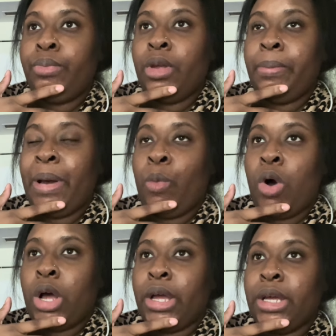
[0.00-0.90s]
by
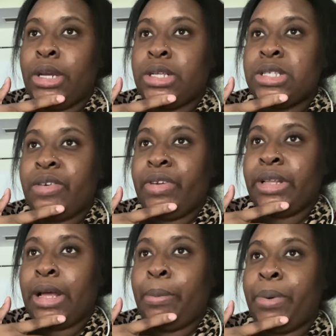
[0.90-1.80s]
walking and stuff like
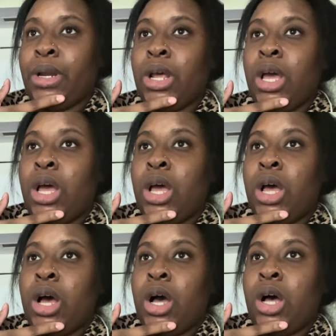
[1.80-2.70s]
that. But
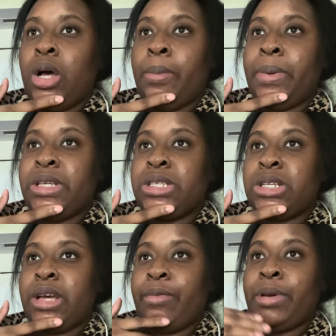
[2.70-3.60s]
um,
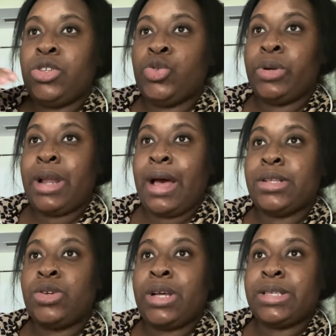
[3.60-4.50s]
basically I've been doing that.
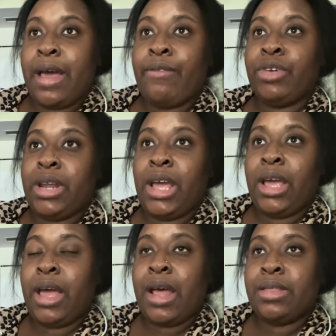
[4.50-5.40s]
So that's every
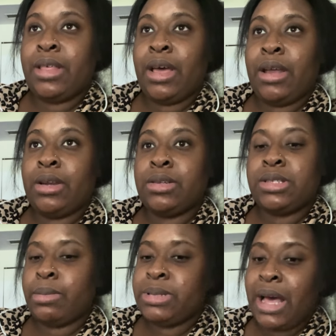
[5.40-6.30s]
day. And then
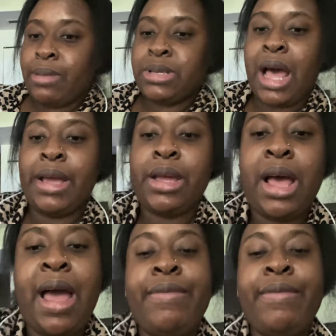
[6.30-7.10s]
sometimes I, I have